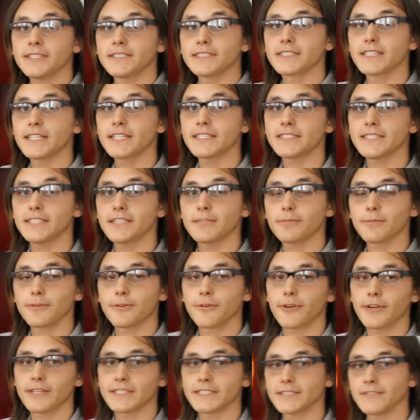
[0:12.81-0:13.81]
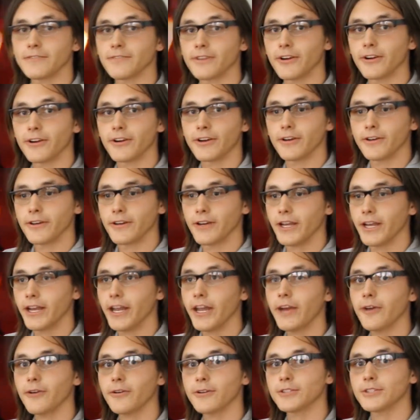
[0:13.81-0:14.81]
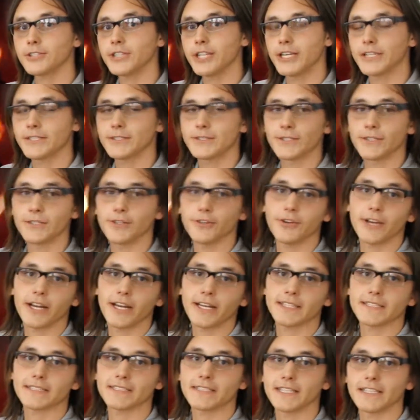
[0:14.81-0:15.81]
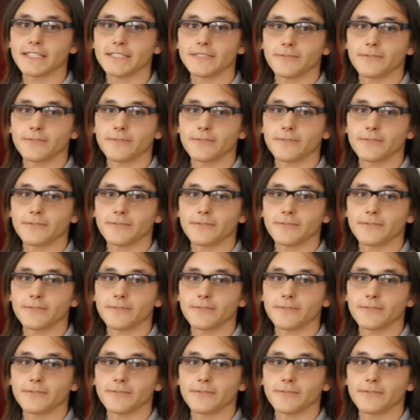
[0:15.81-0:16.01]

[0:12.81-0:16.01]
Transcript: discussing the Progressive Era and how it changed the United States